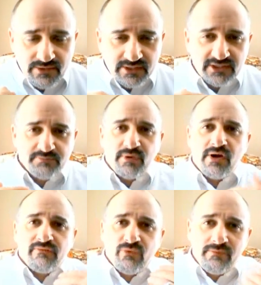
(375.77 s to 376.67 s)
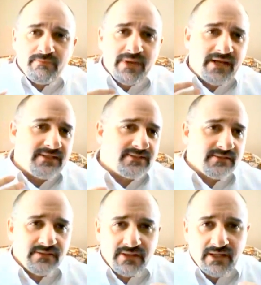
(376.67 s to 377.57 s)
this is part of what
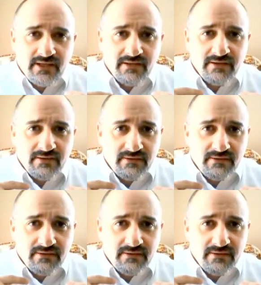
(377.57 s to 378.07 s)
makes the